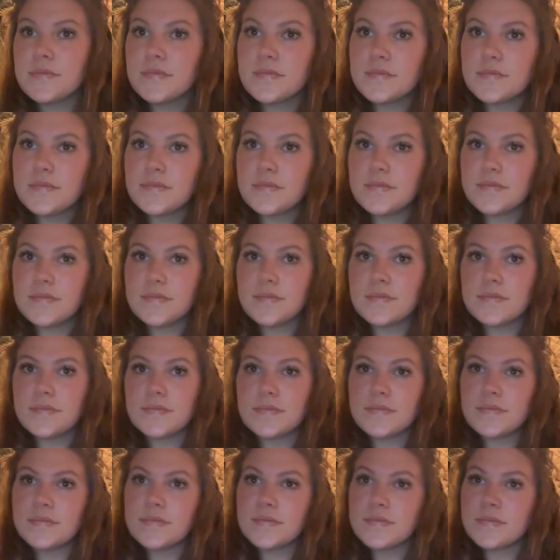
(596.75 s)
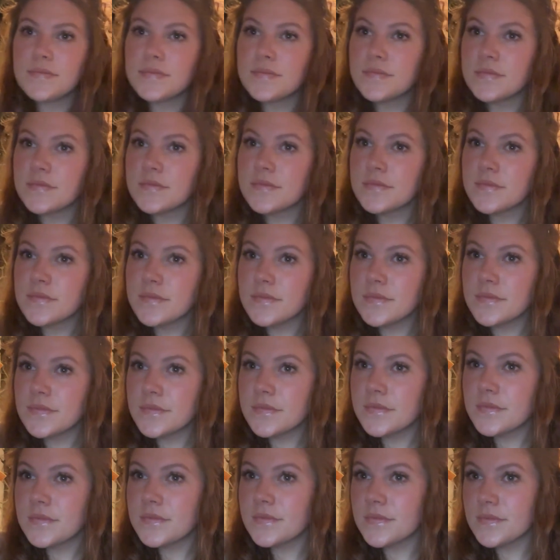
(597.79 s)

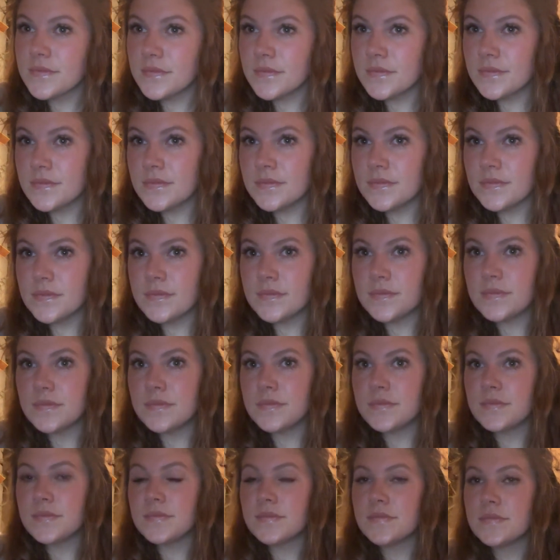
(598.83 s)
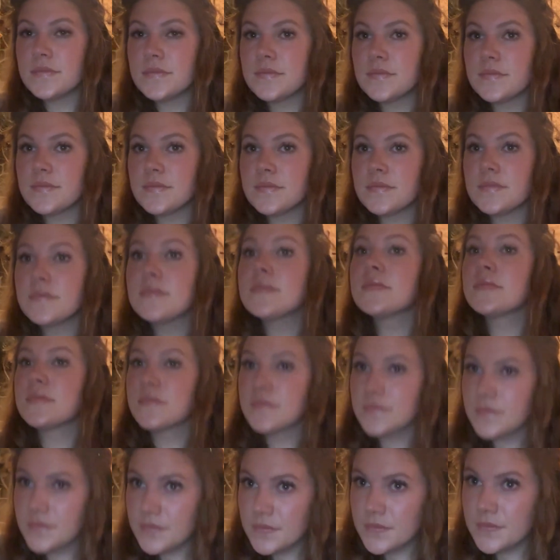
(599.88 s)

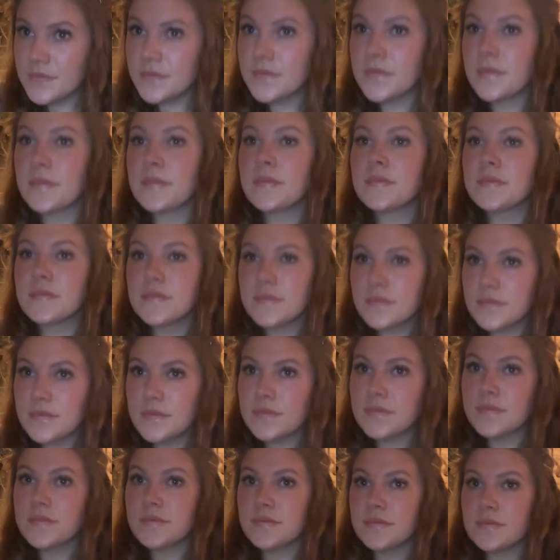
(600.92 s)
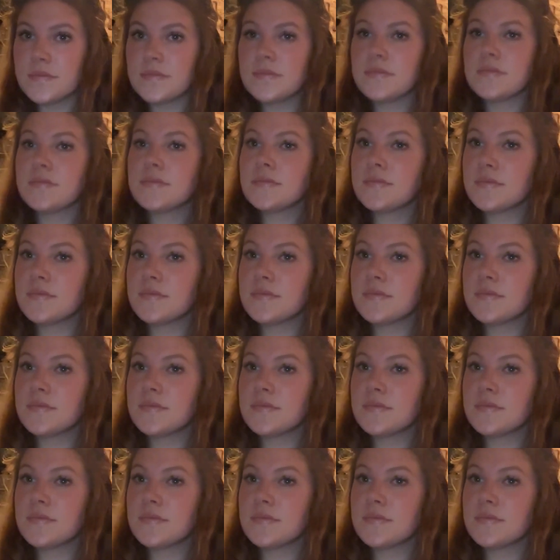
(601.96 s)
[no speech]